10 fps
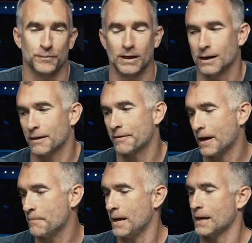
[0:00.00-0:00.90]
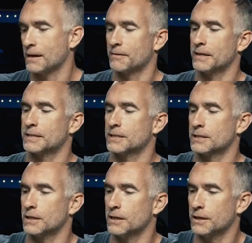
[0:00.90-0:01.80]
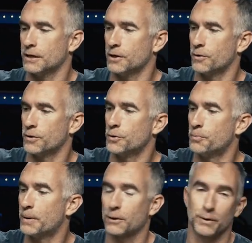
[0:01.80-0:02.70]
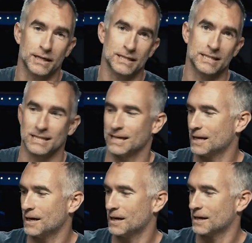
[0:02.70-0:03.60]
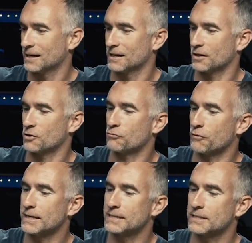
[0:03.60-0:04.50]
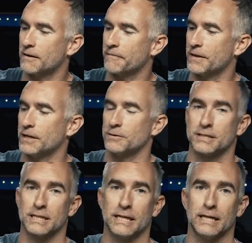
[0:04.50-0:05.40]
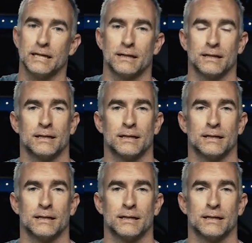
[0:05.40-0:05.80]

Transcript: Uh, they make this, you know, ubiquitous uh, gray stuff that you see